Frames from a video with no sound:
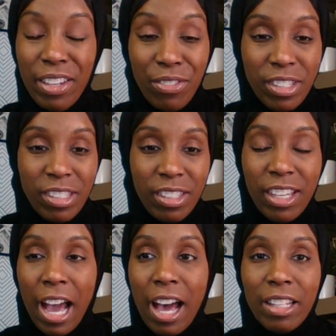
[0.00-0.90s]
even see
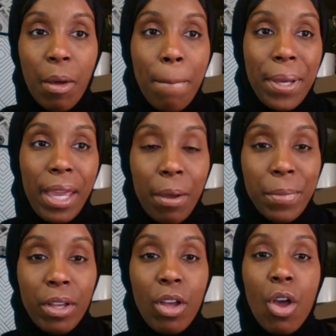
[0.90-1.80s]

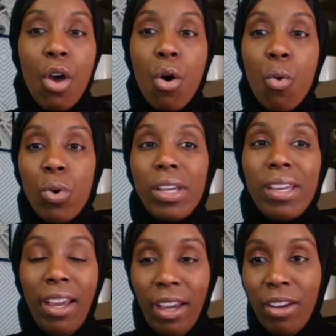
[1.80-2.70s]
Alabama.
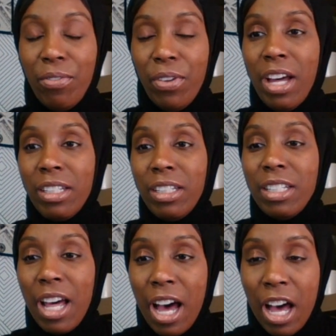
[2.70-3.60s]
We have a
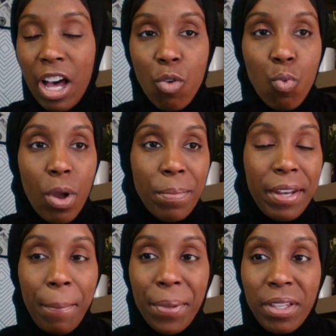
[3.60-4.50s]
lot of women
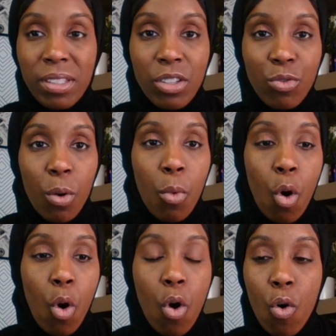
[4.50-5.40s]
in business from
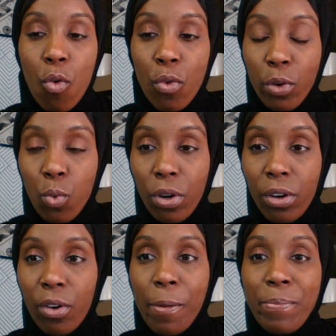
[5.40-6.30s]
all over the
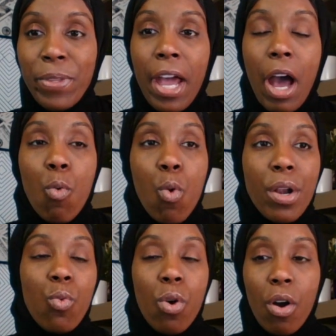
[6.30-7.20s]
world. I want
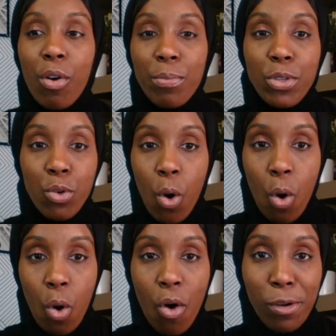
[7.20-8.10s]
to welcome you
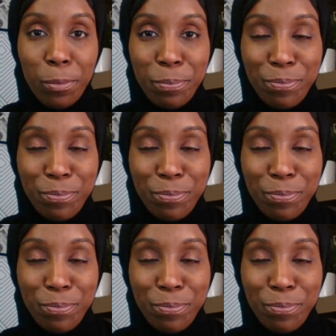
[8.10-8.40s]
all